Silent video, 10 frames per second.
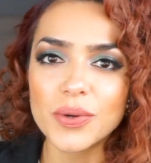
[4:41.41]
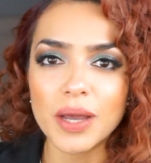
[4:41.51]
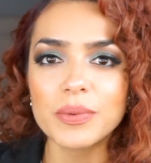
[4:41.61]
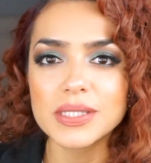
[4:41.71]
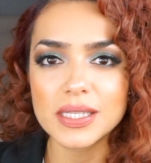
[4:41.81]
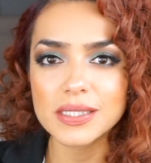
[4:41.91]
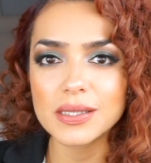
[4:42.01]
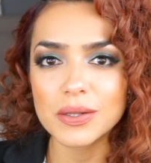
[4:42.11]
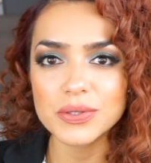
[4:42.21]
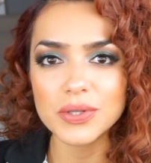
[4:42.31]
I was this
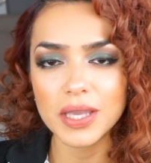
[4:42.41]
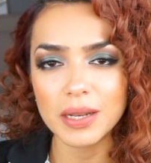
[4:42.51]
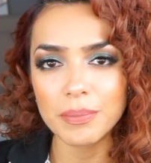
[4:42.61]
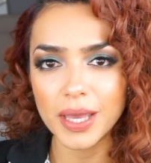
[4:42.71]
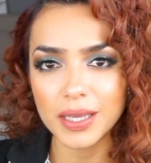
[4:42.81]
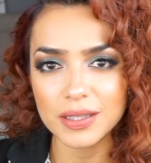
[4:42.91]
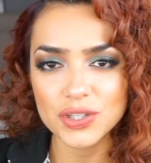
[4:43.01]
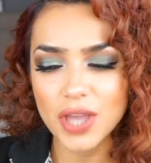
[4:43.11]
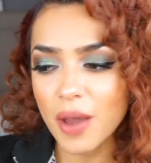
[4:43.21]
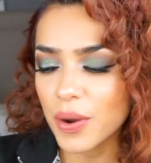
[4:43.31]
close to getting back in the
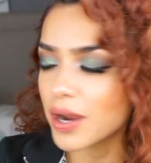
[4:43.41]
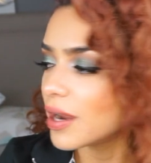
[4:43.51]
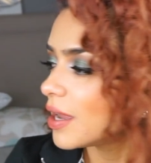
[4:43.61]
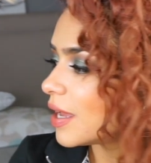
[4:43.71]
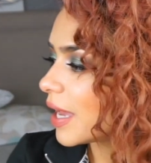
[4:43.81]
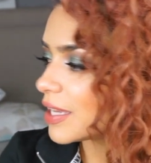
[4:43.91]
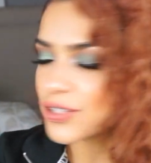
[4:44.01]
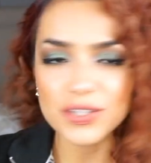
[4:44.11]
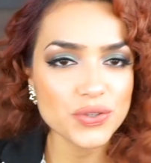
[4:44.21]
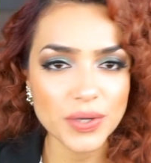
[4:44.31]
shower and
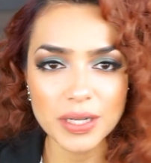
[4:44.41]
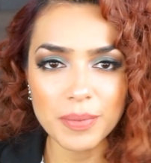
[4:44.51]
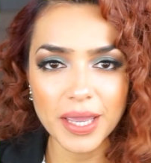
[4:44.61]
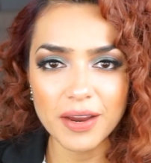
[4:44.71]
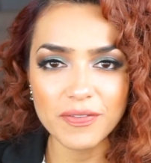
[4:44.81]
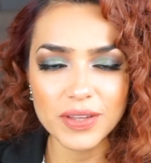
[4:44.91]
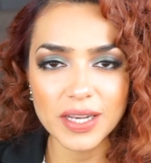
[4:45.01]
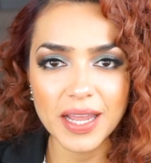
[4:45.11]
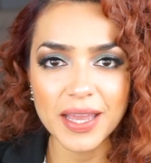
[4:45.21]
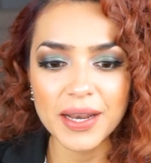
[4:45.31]
just straightening my hair for the
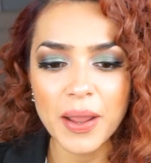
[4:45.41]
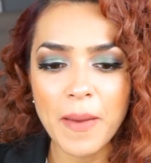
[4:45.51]
night.